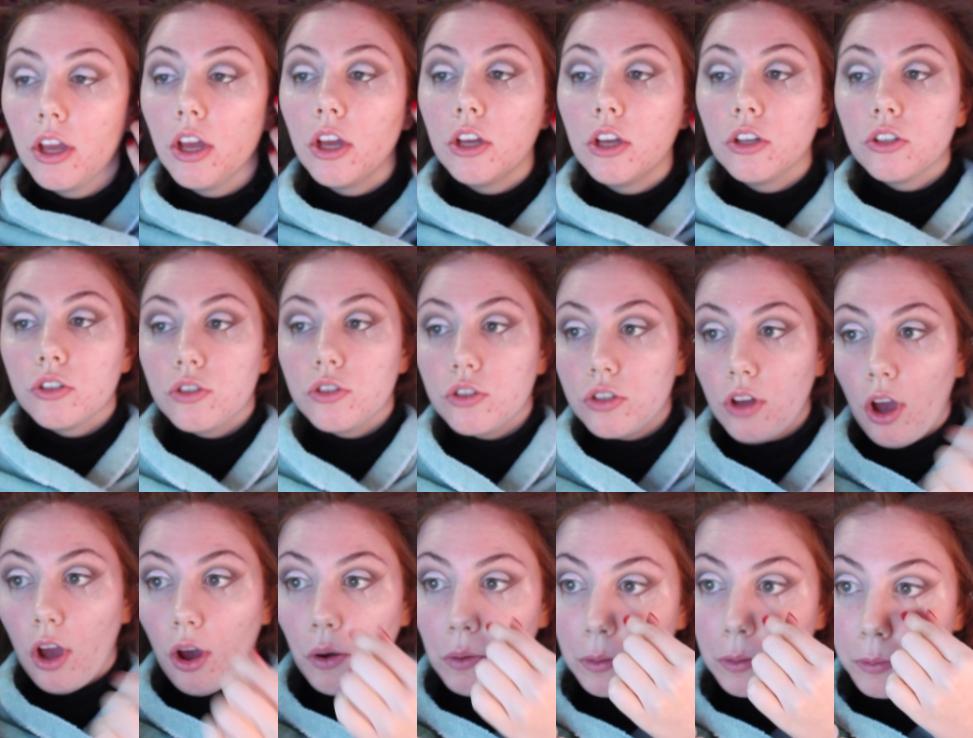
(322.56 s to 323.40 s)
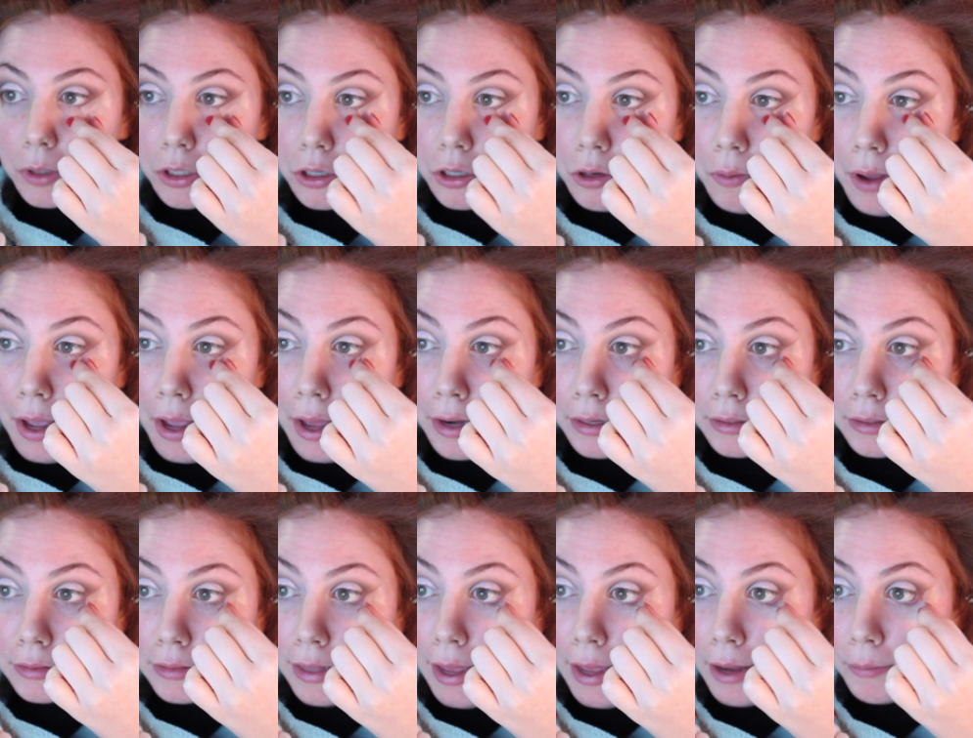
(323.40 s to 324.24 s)
So I'm gonna go ahead and
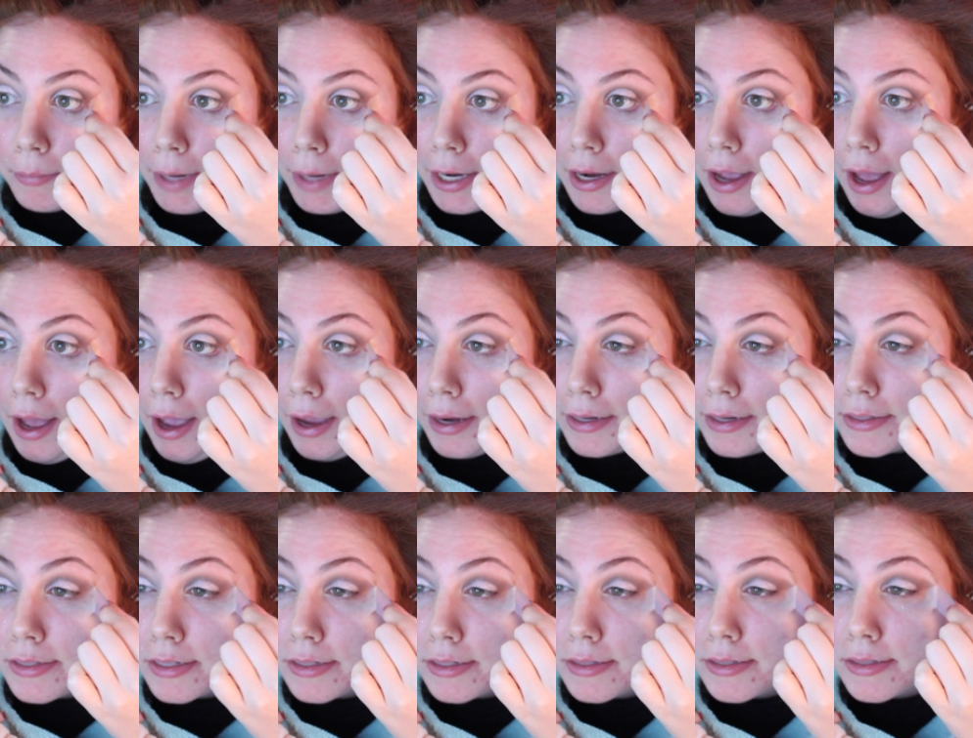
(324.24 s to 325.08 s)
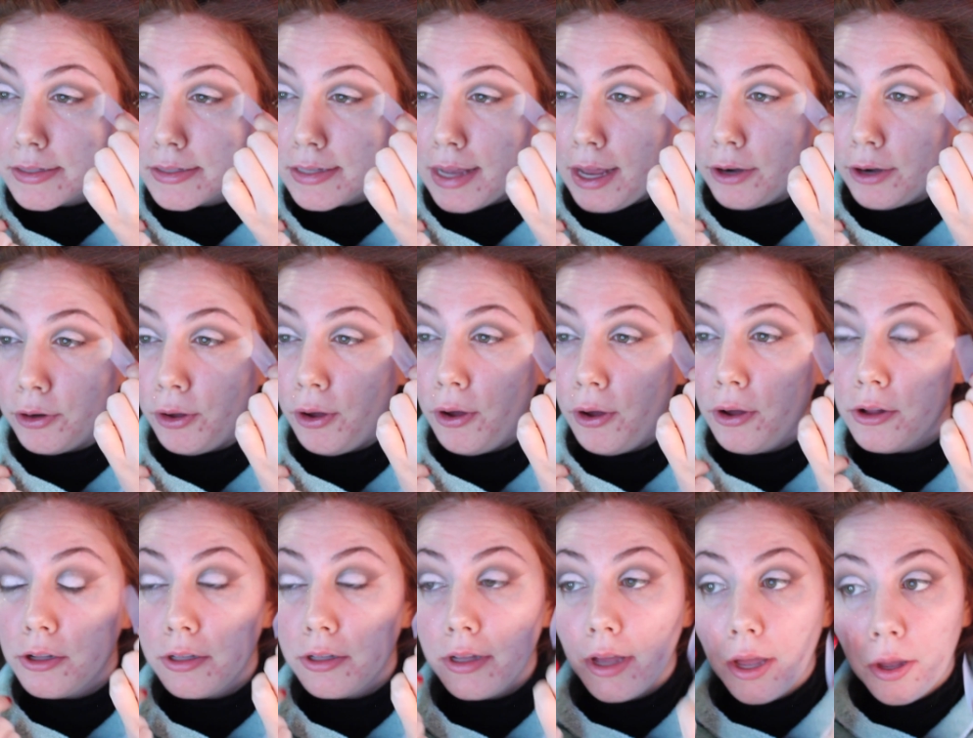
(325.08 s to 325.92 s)
let my eyes
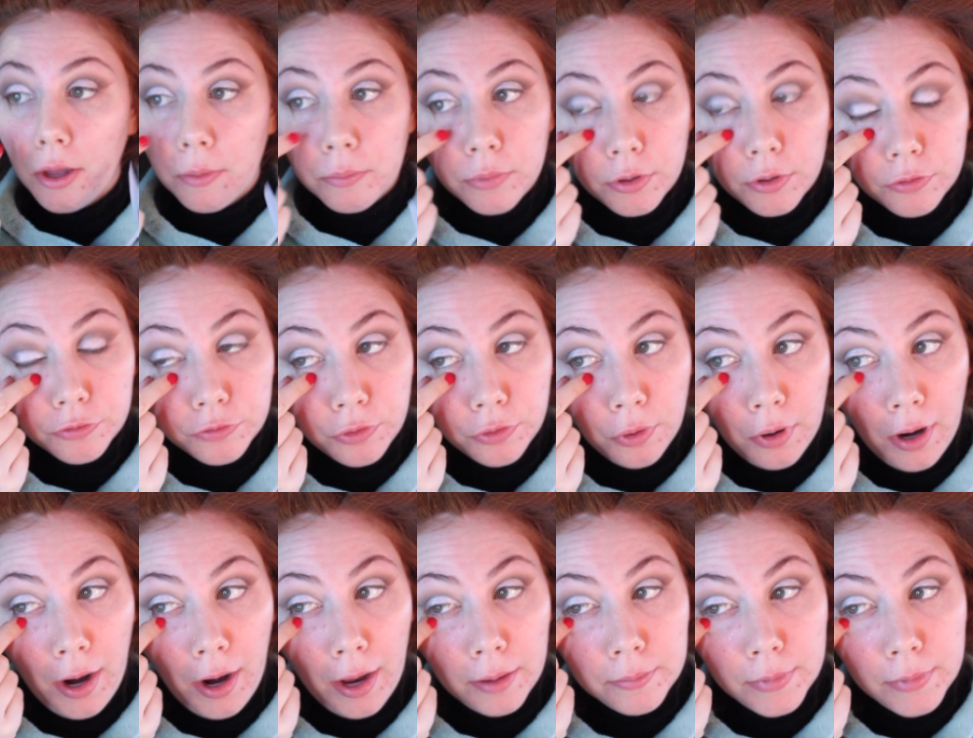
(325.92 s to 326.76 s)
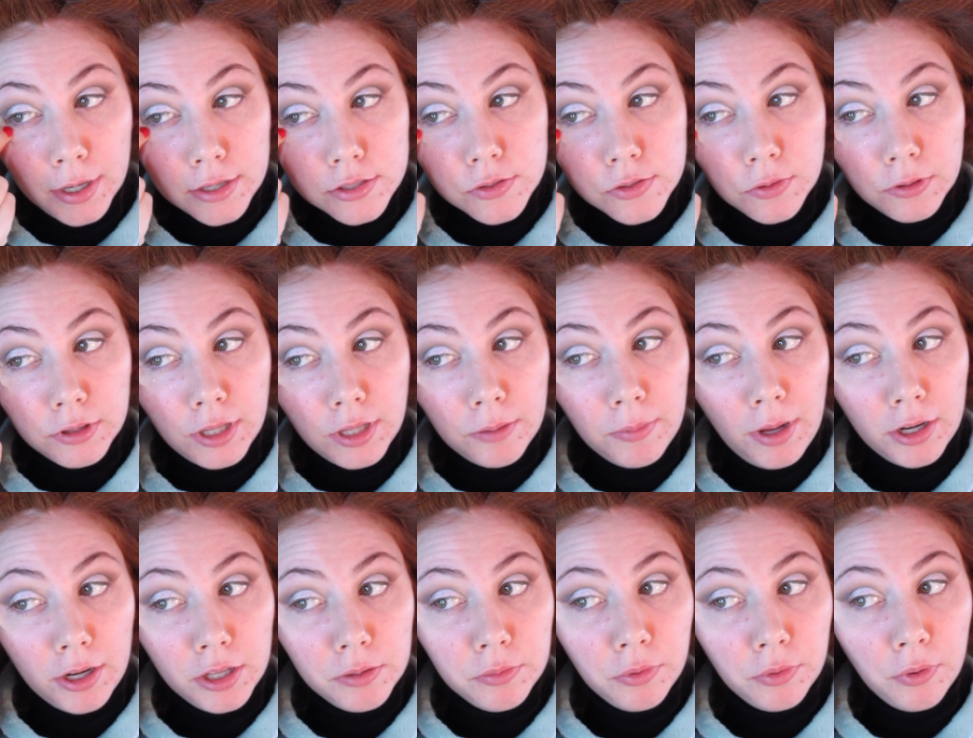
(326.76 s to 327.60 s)
settle before I mess with them
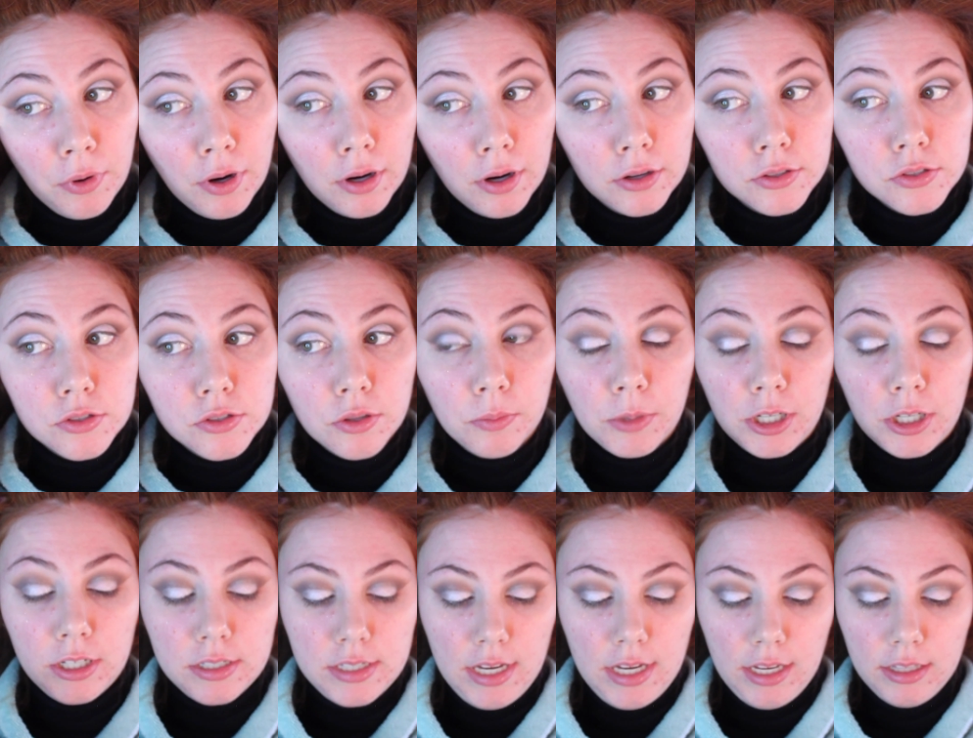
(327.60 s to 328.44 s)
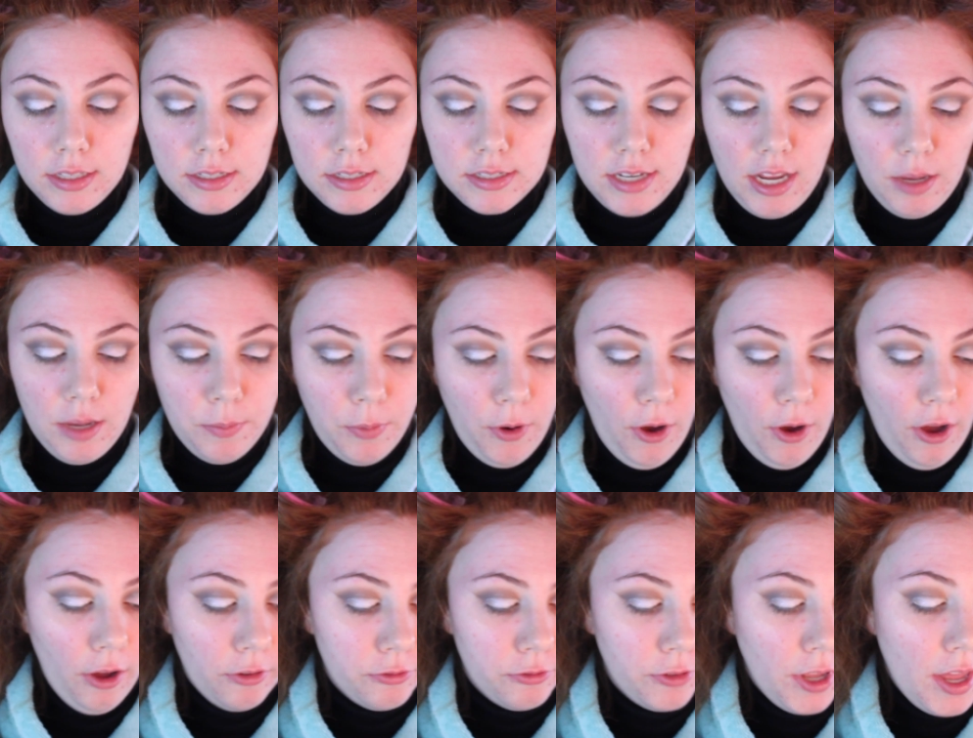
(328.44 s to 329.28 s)
anymore. So I'm gonna take the tape
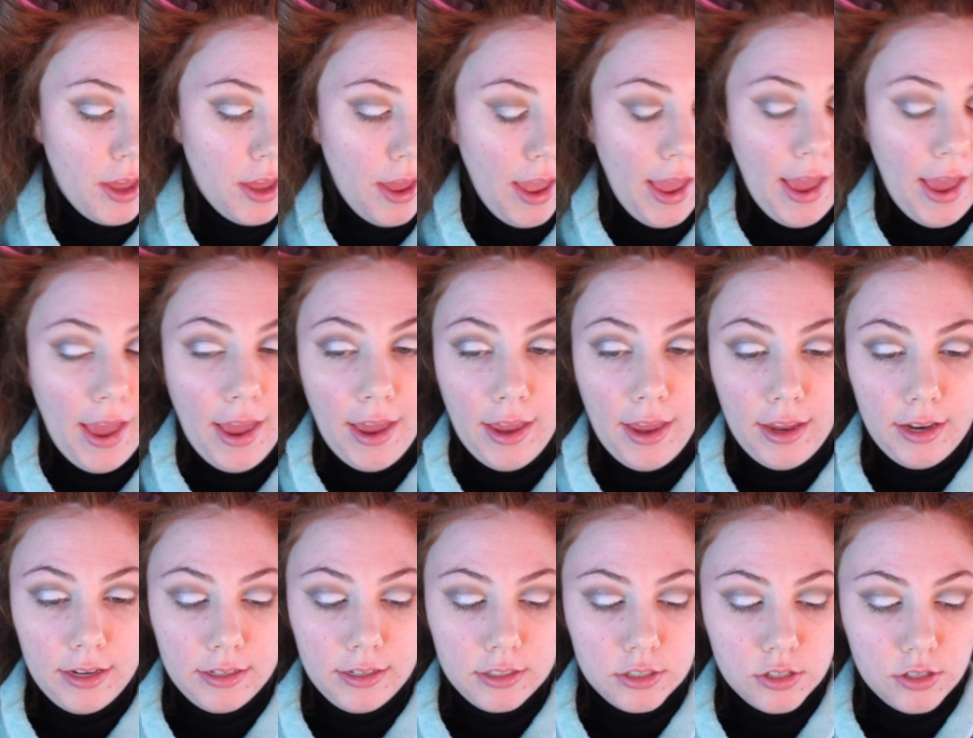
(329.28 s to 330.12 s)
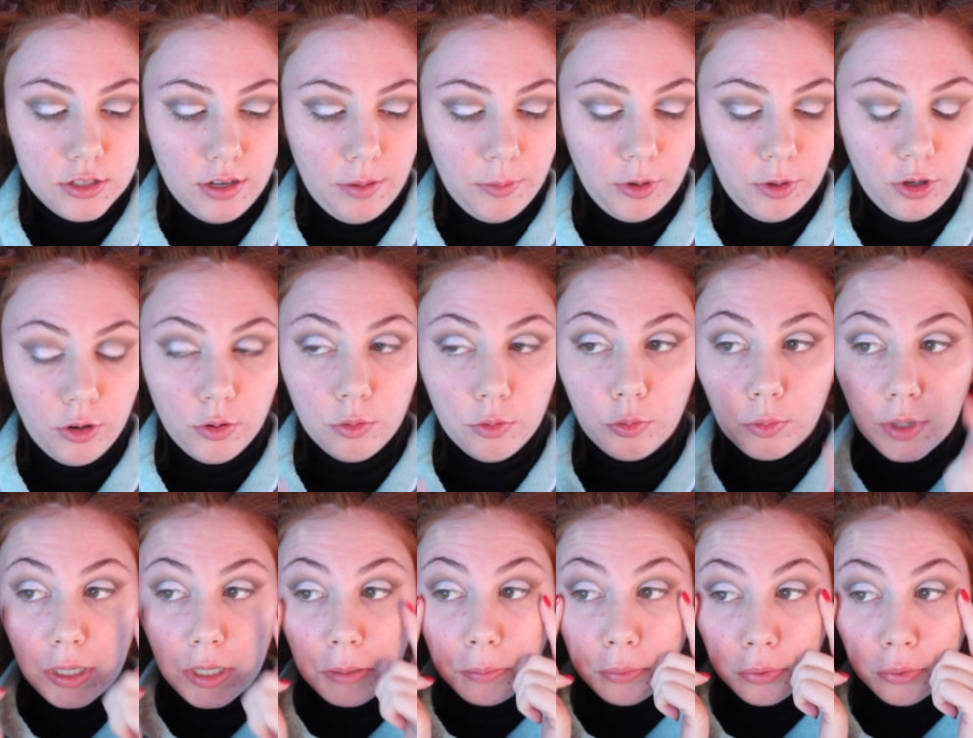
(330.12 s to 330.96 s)
off and I'm gonna
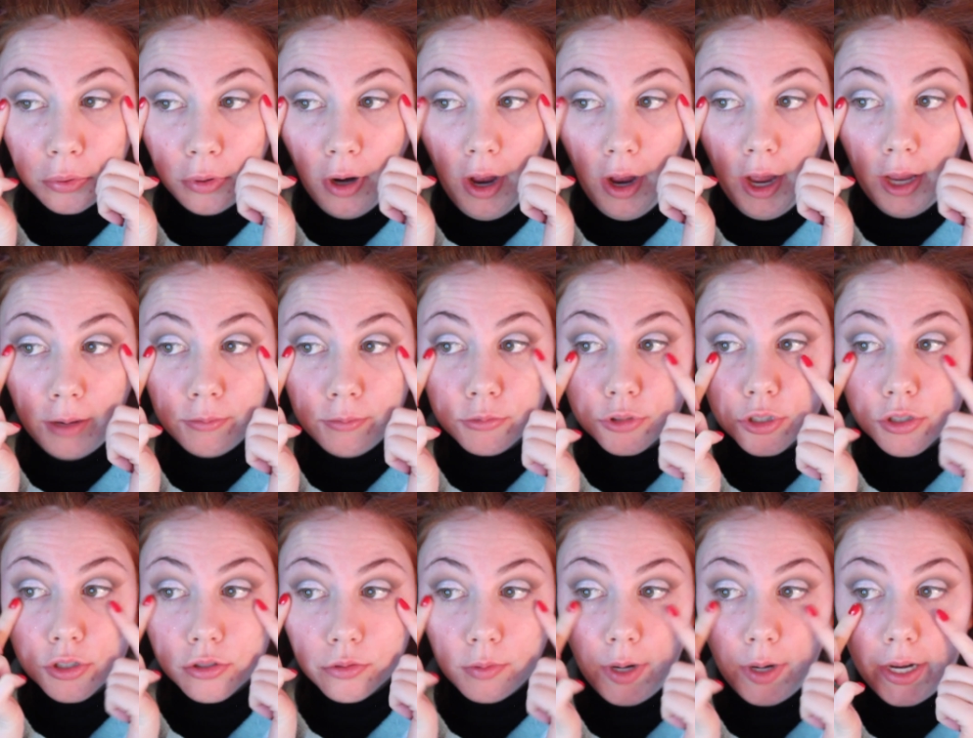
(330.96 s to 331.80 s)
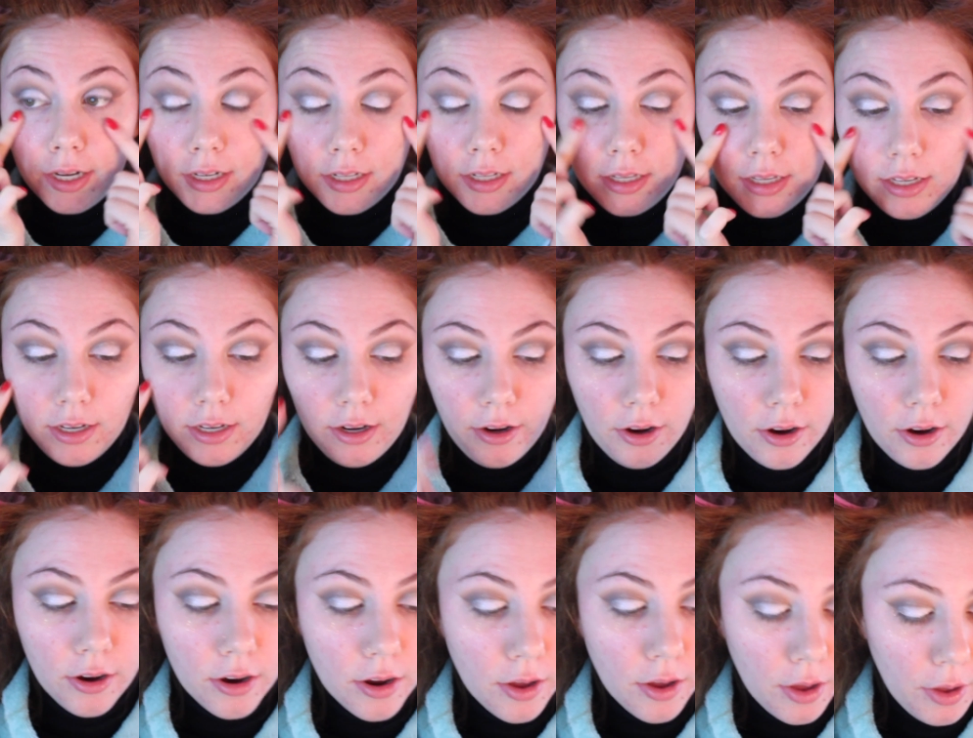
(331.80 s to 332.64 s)
re-prime just right
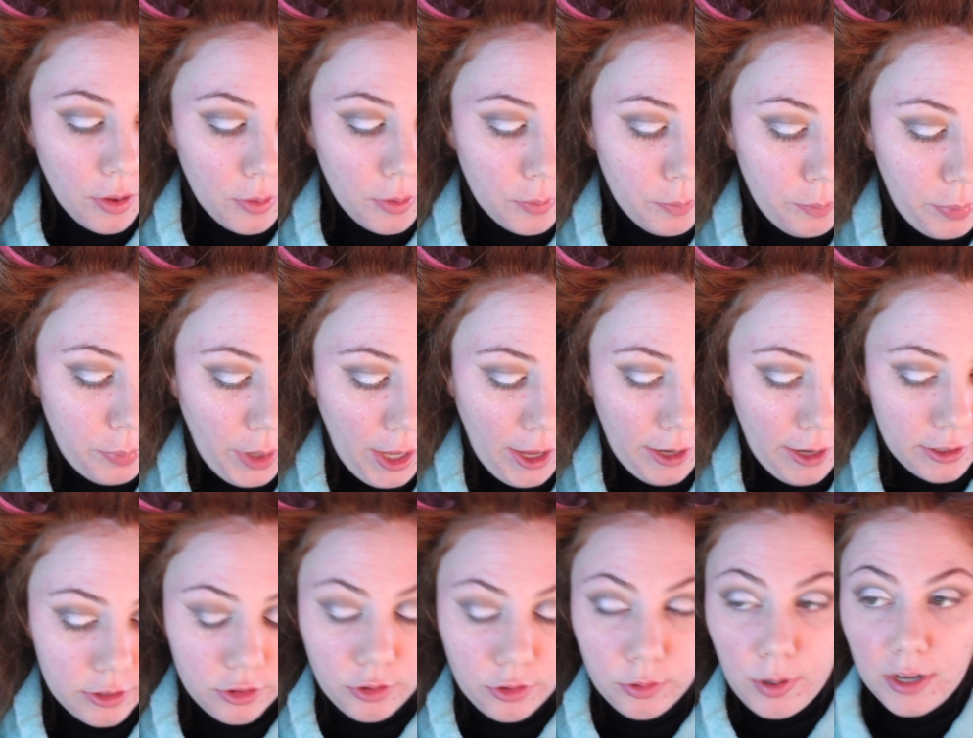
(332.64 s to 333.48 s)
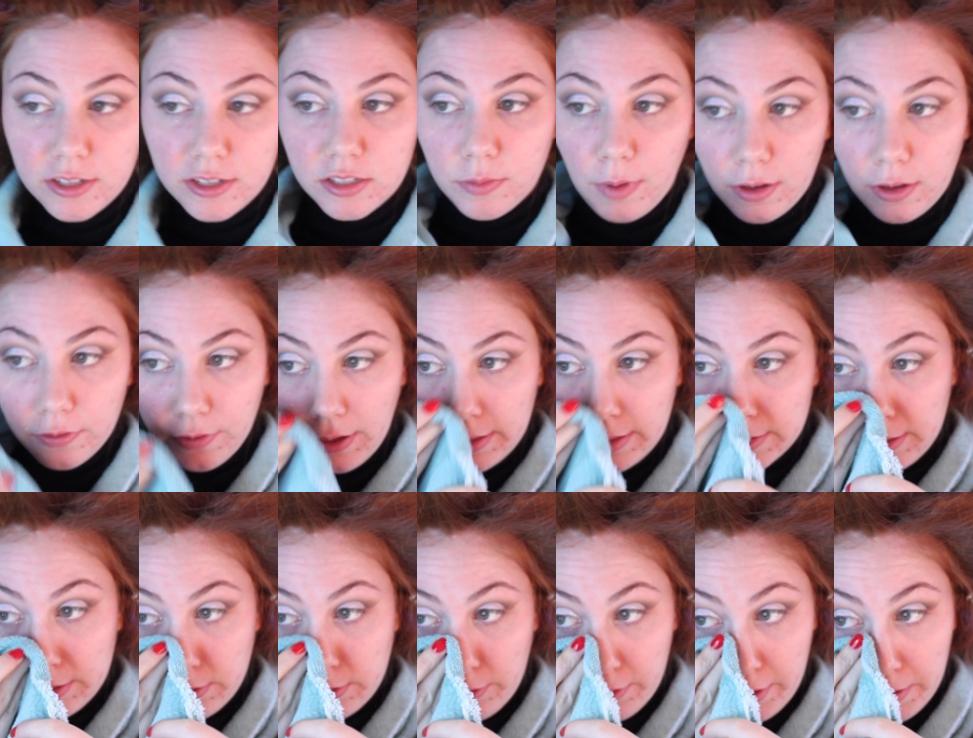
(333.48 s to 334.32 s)
here, but the rest of my face
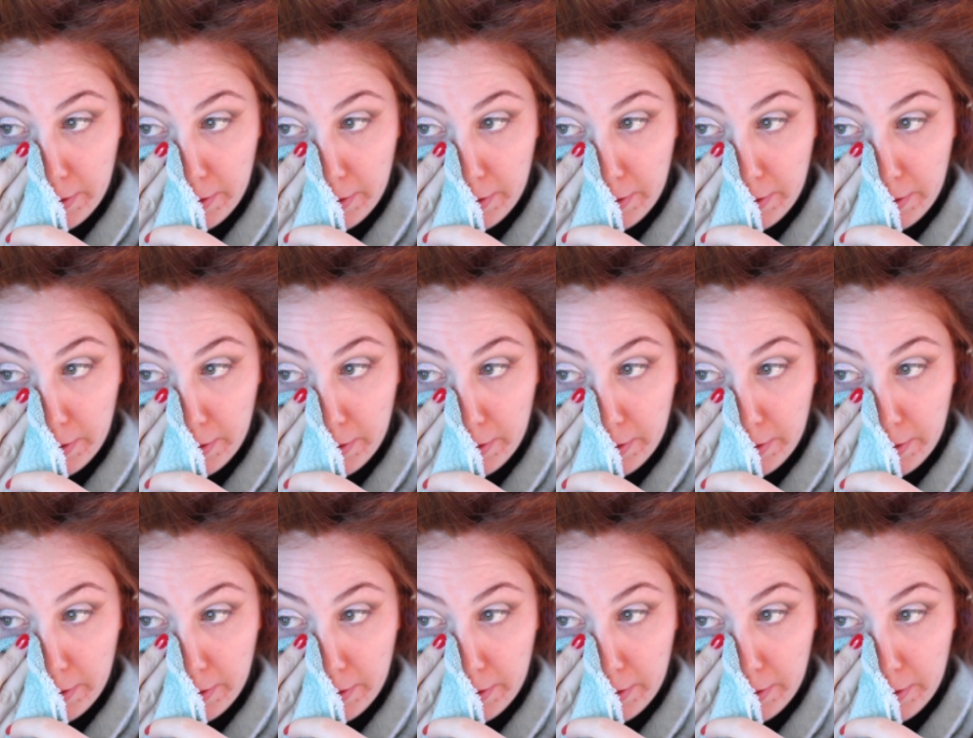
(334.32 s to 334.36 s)
is already